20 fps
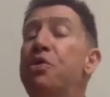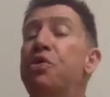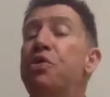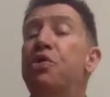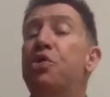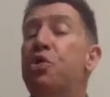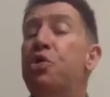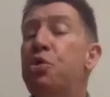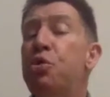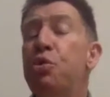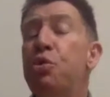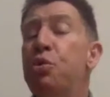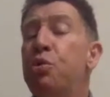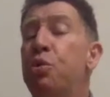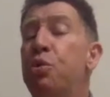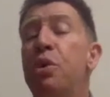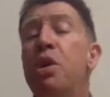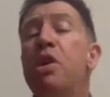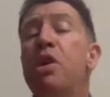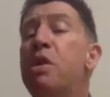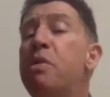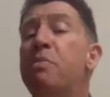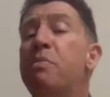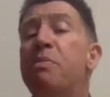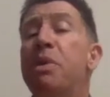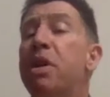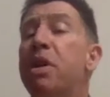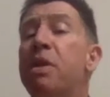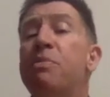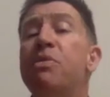2,
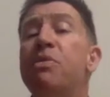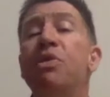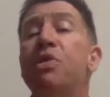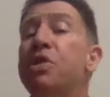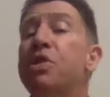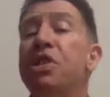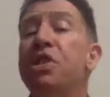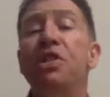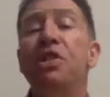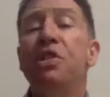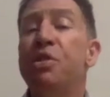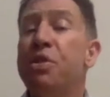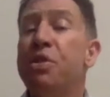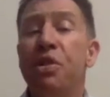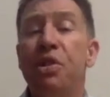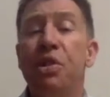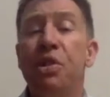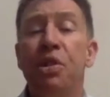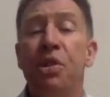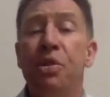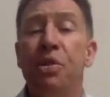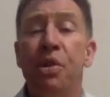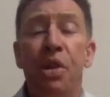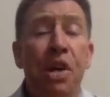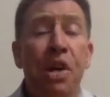be able to sit there and go,